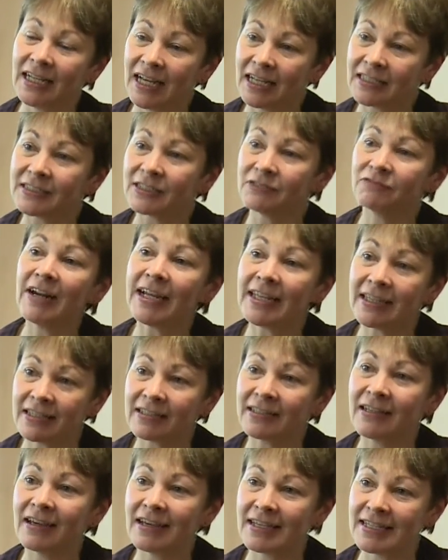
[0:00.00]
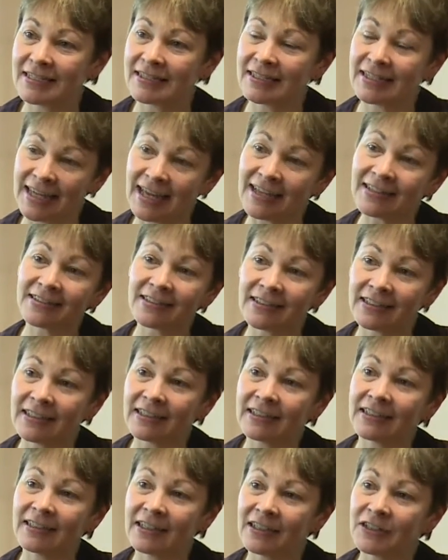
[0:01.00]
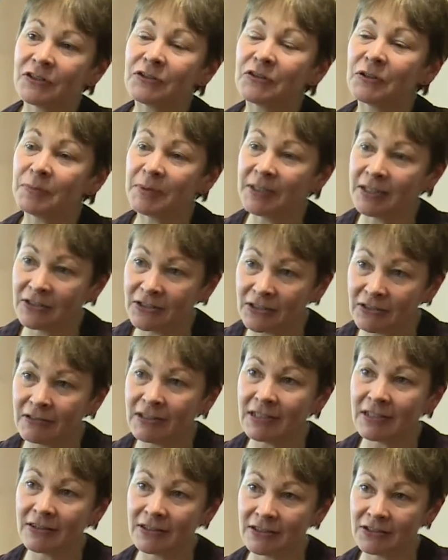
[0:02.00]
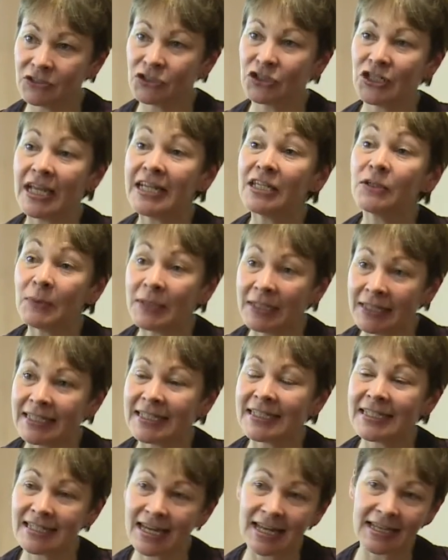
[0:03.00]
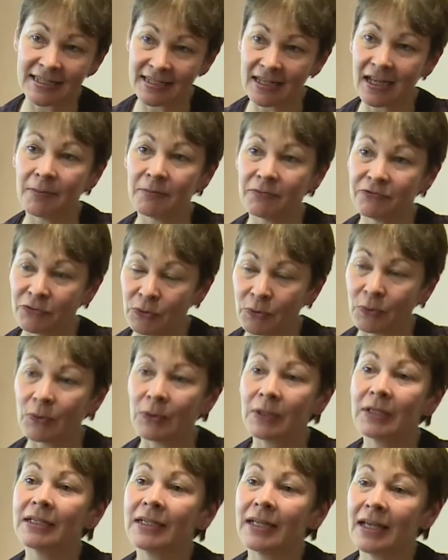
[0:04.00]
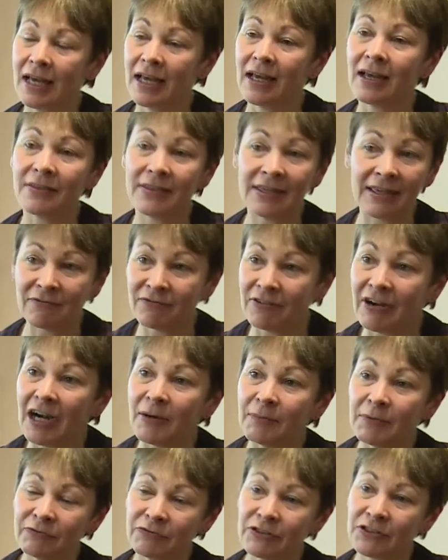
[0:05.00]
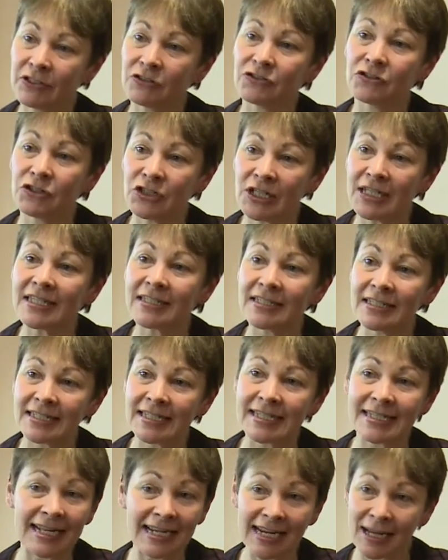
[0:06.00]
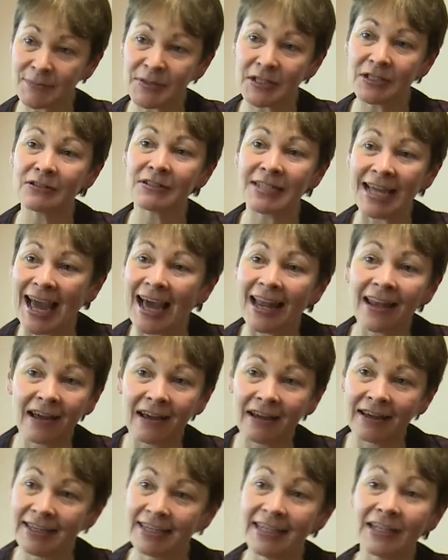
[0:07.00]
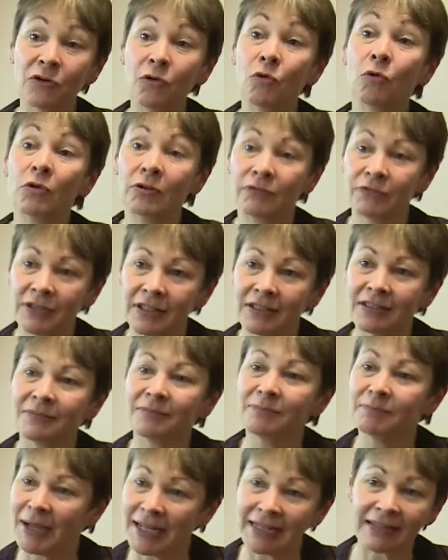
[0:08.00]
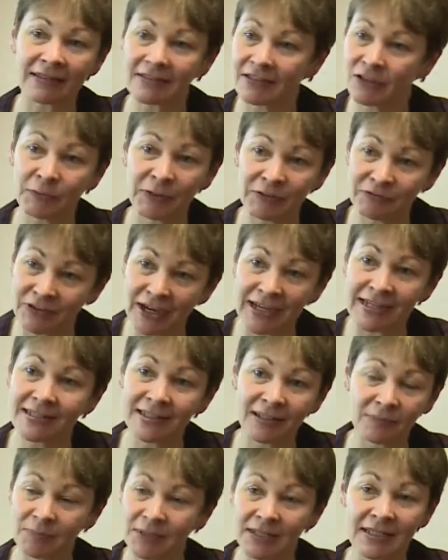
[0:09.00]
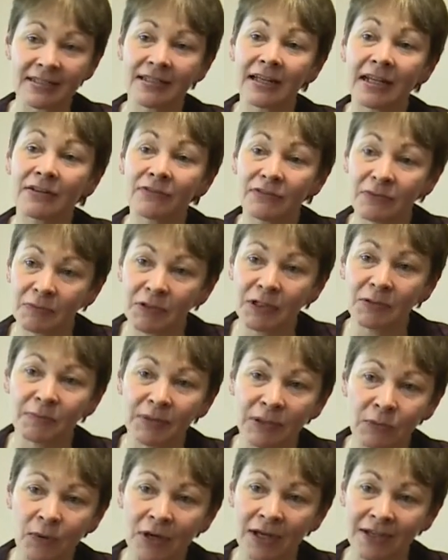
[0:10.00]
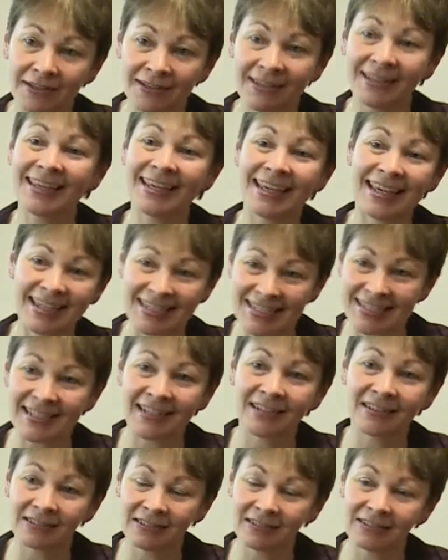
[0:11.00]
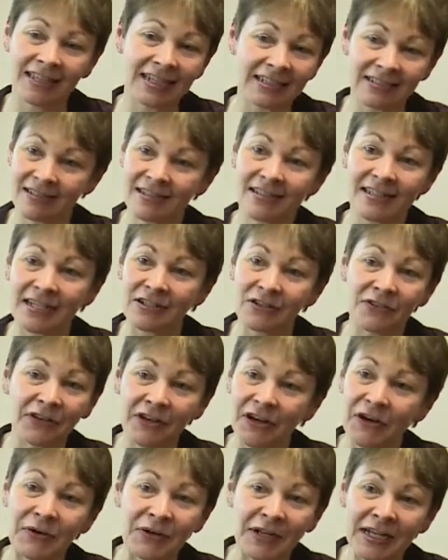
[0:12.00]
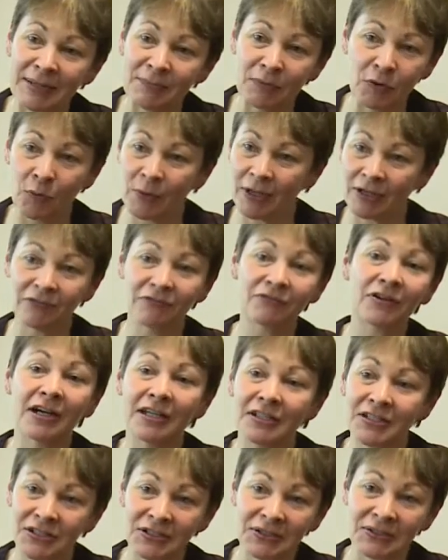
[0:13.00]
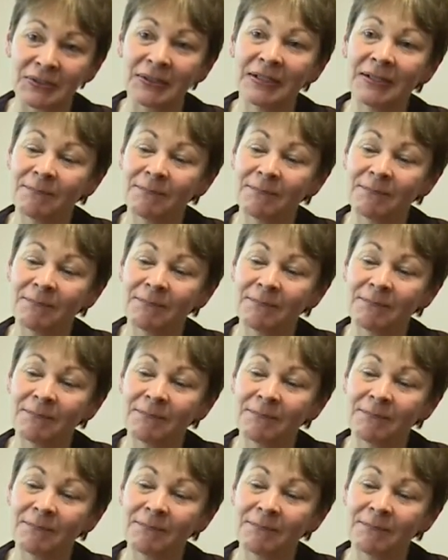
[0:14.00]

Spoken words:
to recognise that actually a European Union that genuinely stands up for the environment, for social justice, is an absolute ally in all of the battles that we're fighting, because none of them can be won in a single nation state on their own anymore. We are far too